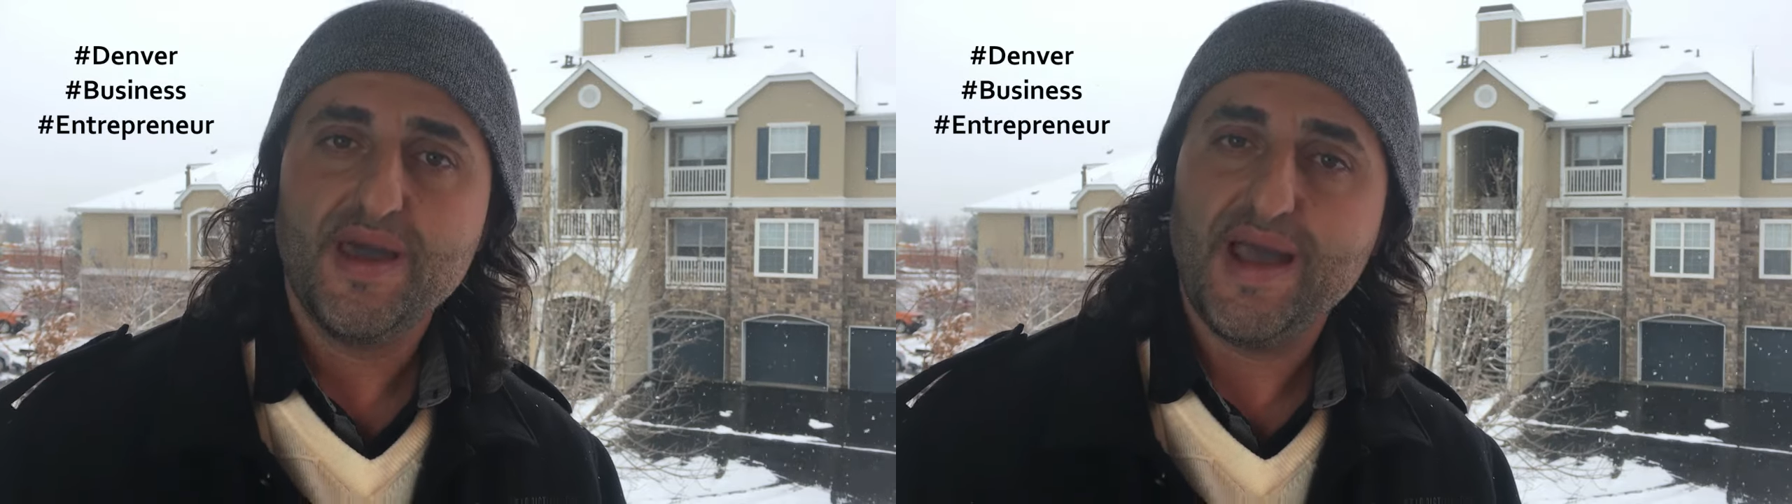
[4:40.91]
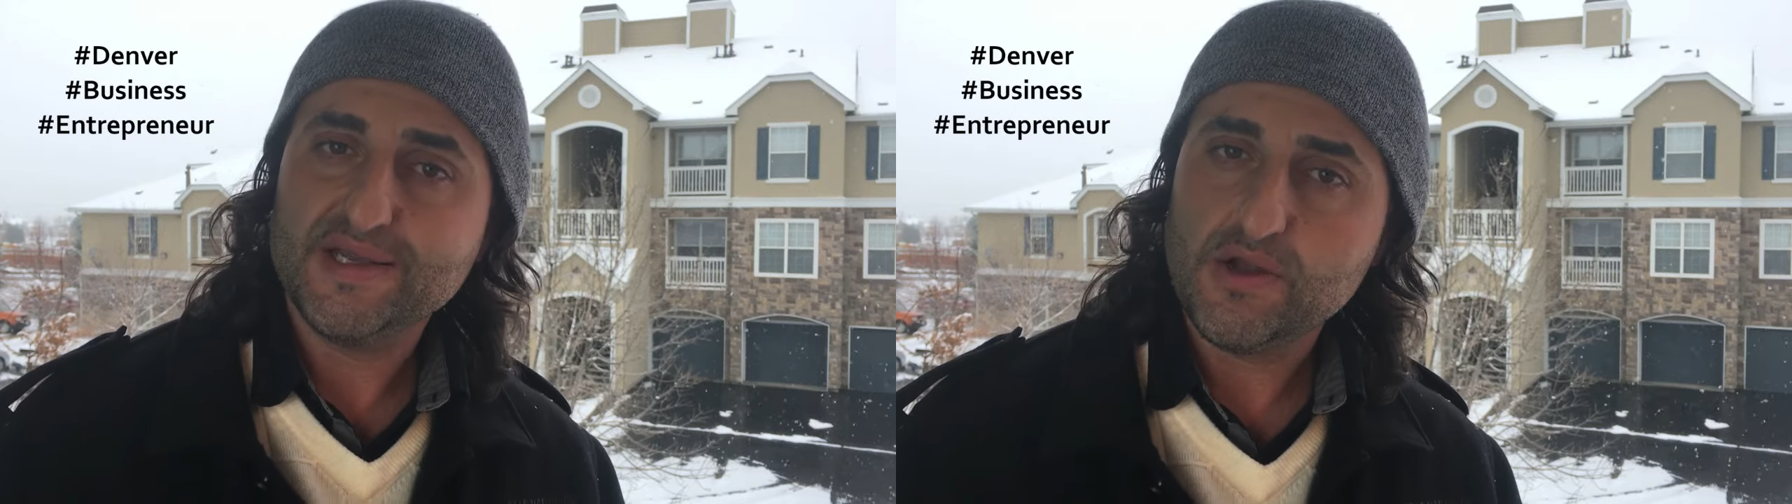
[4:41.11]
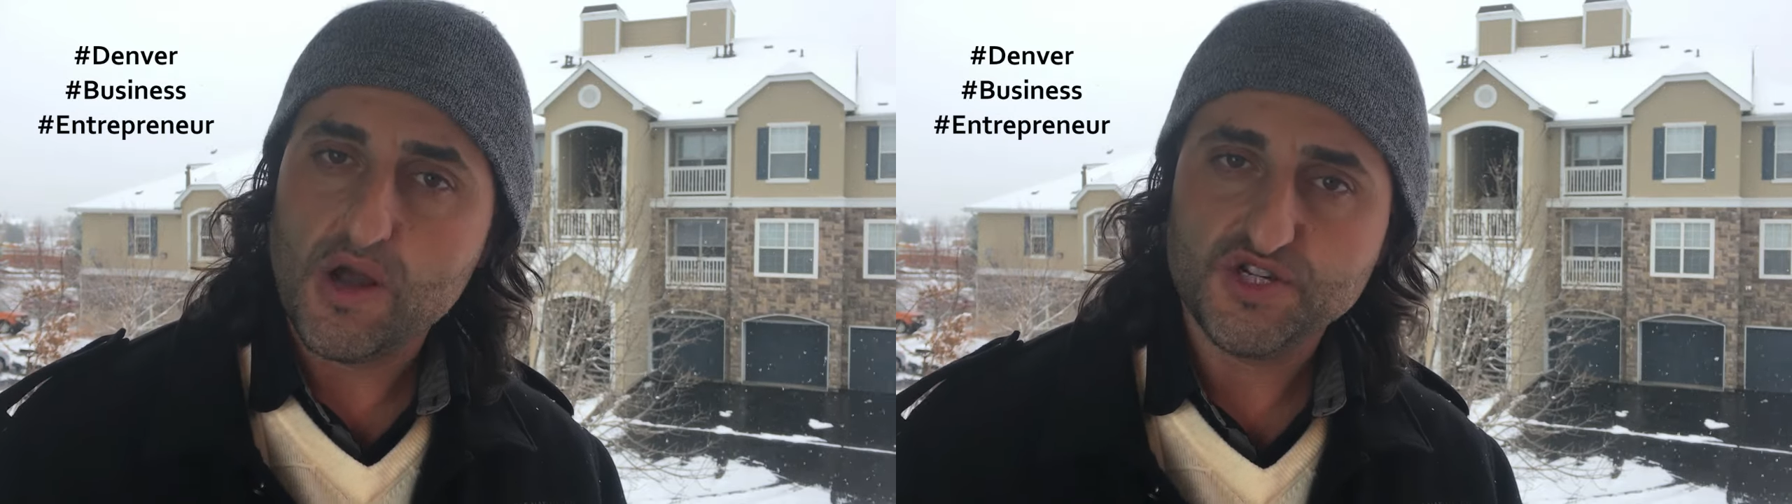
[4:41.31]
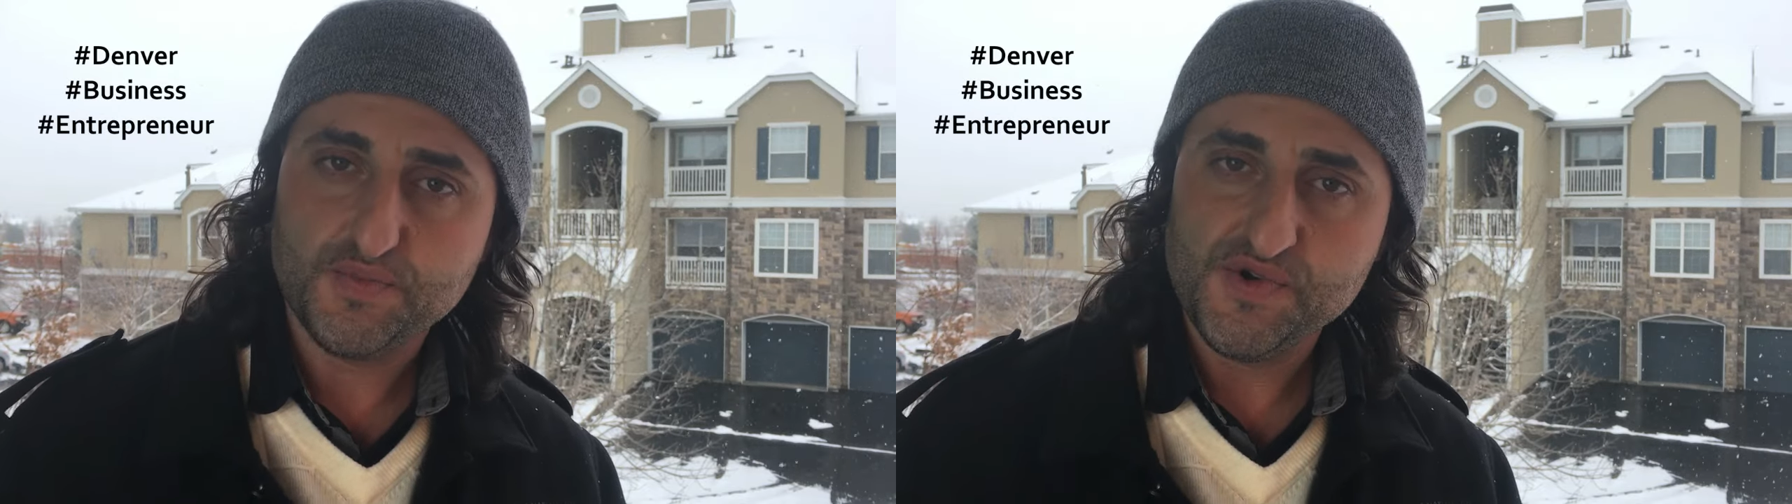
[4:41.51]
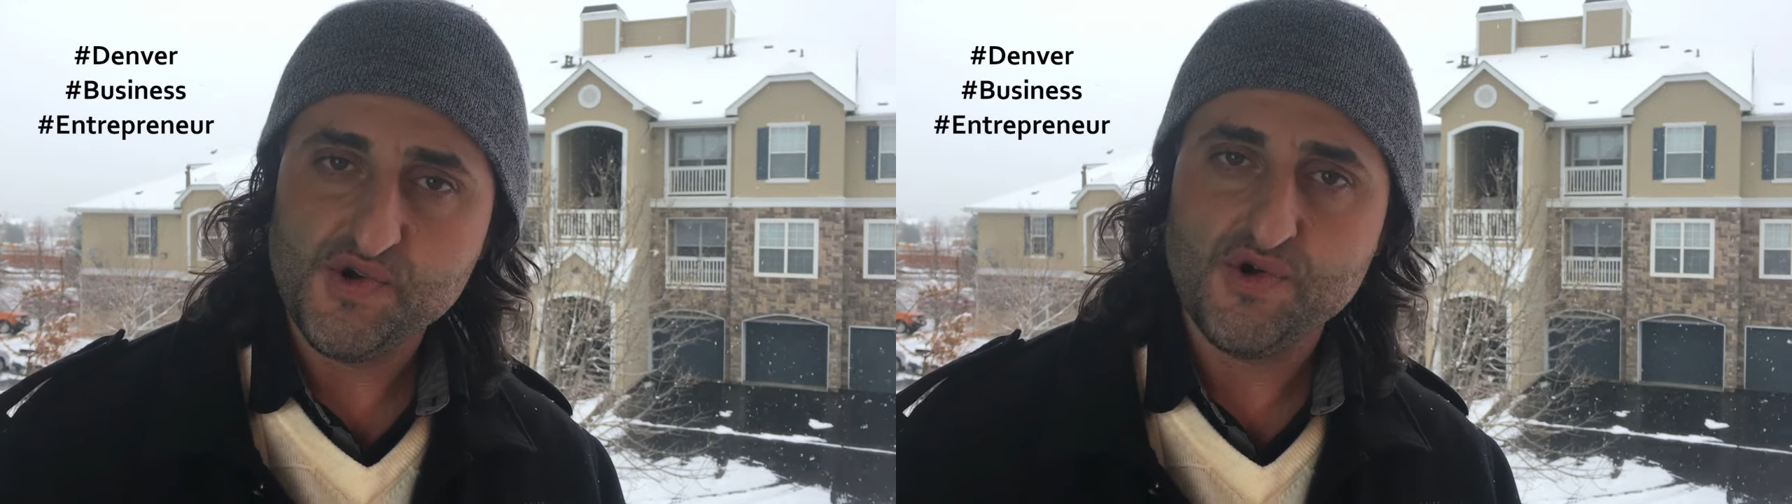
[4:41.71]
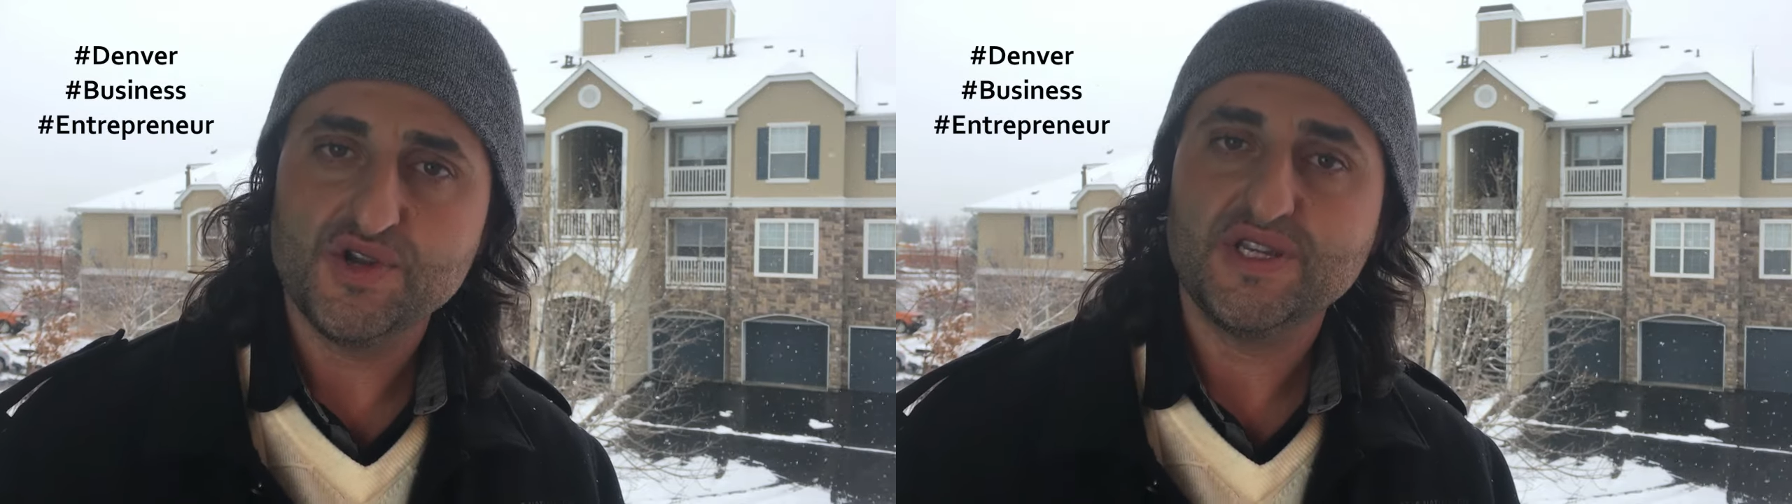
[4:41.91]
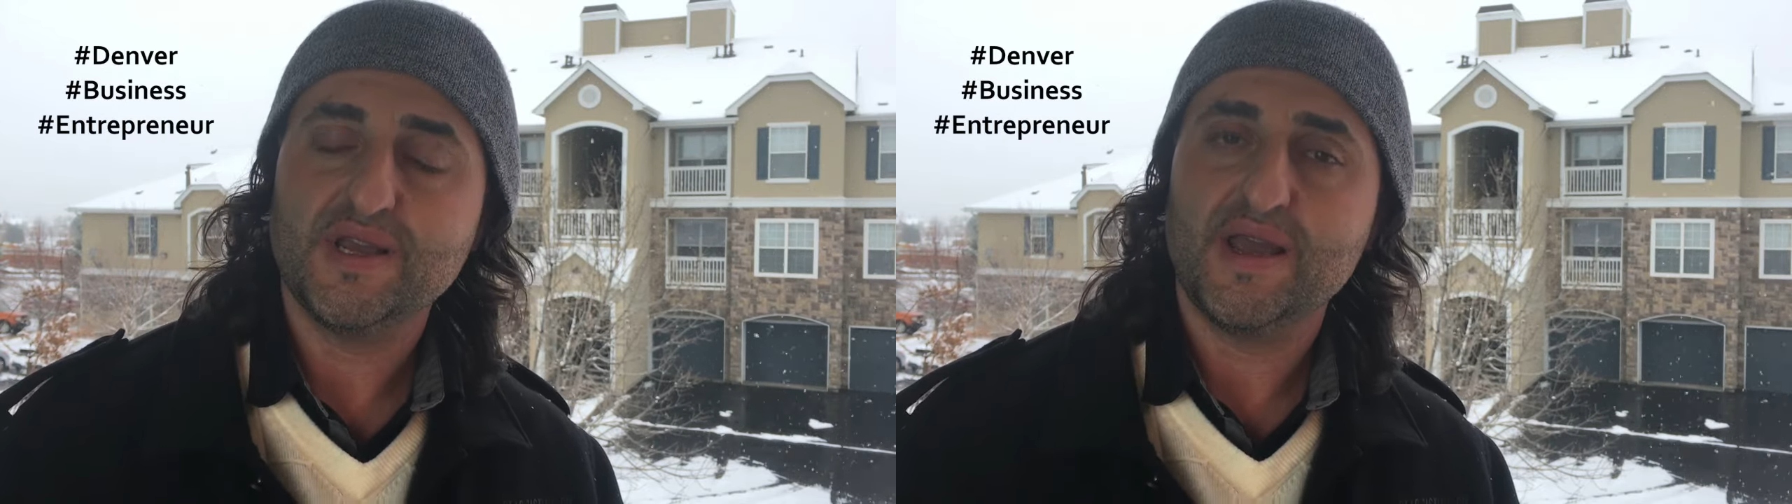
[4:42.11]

as entrepreneurs,